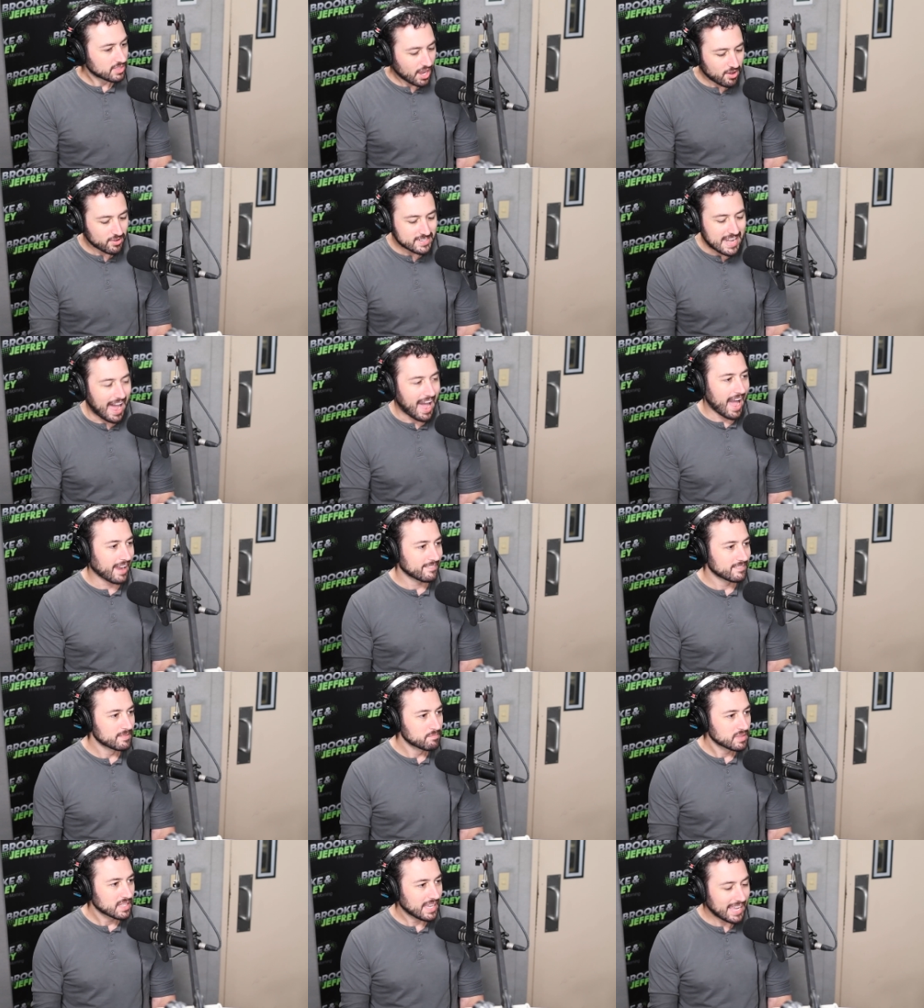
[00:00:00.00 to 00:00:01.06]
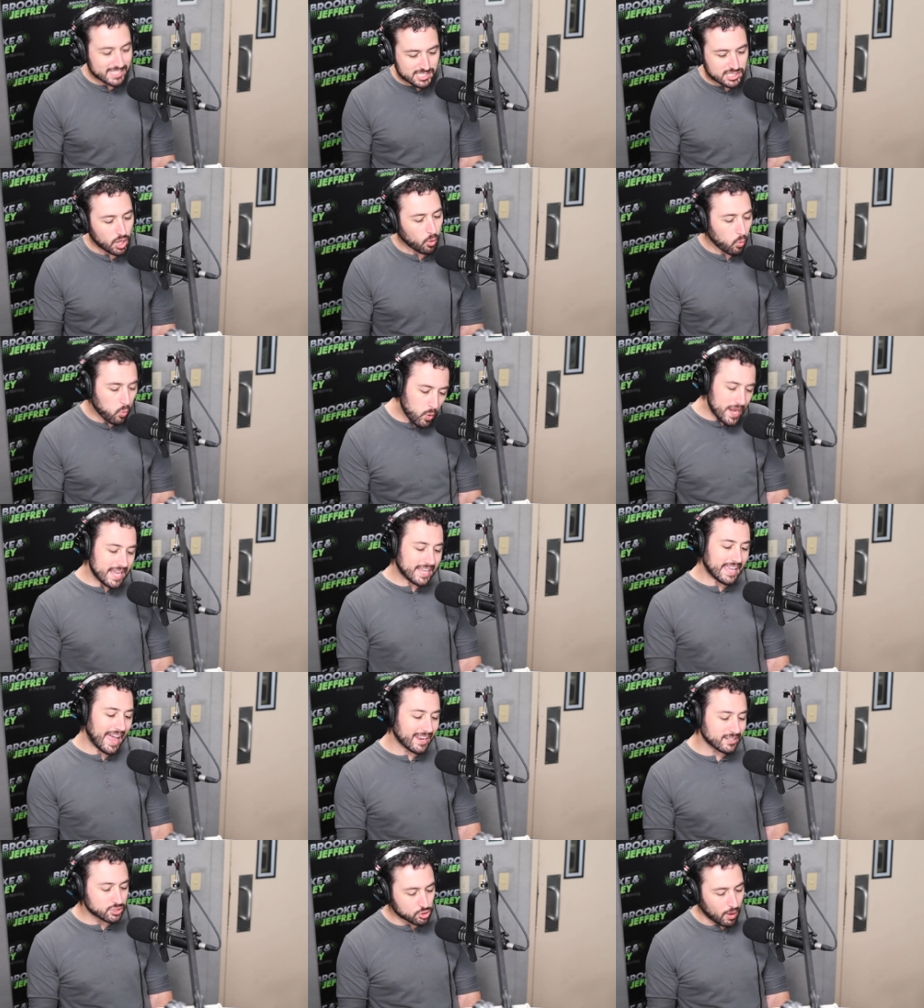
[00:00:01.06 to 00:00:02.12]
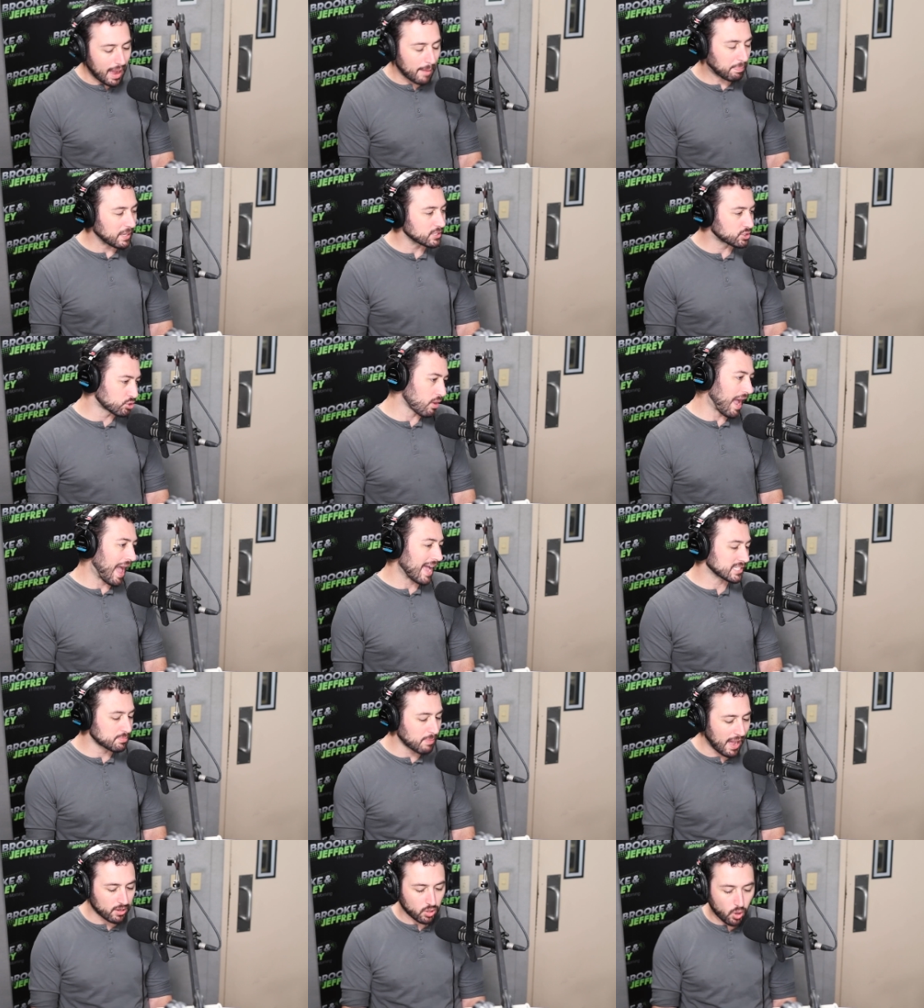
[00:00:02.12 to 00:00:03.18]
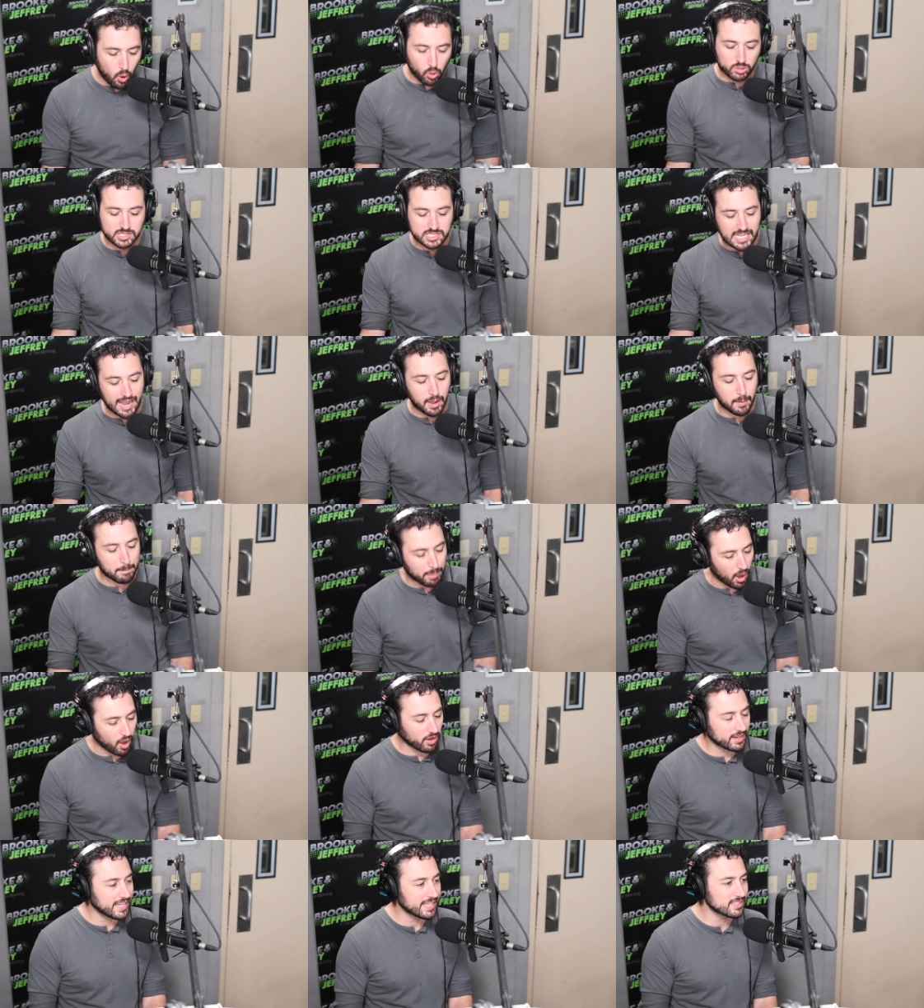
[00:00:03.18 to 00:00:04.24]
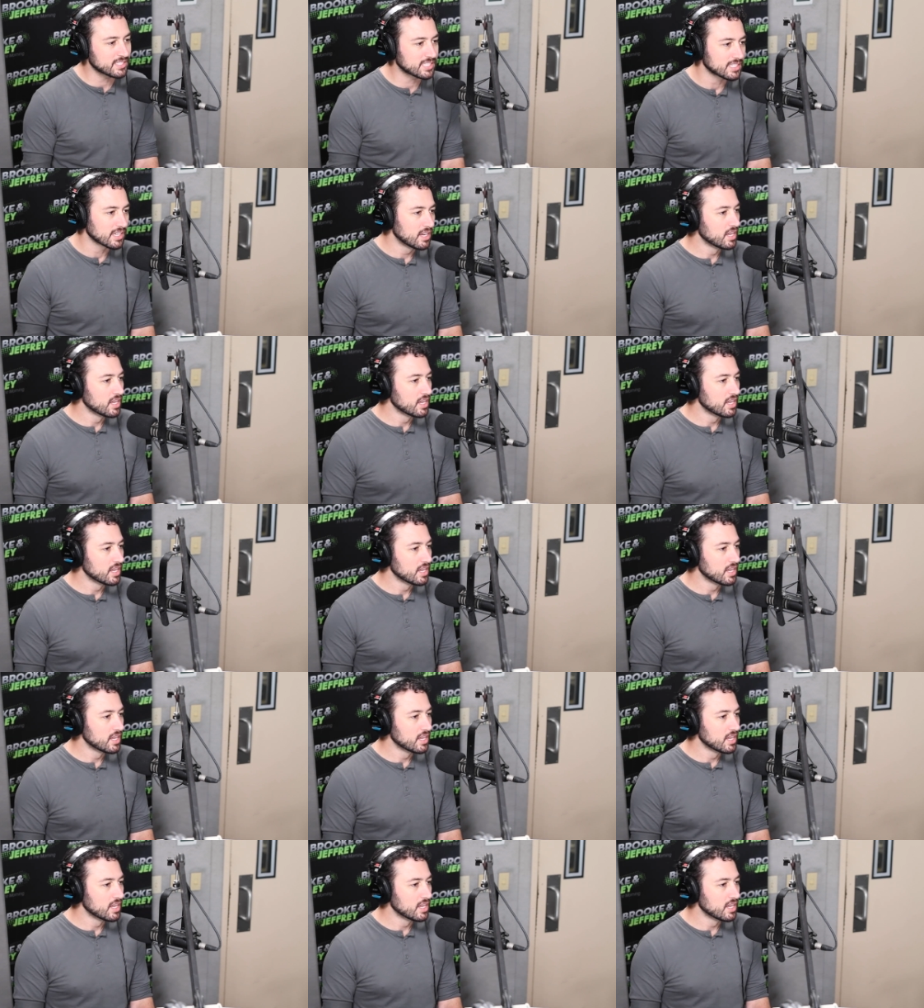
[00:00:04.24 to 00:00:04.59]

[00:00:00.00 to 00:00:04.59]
They're they not. probably I don't Is The Weeknd dropping tracks about wholesale bargains?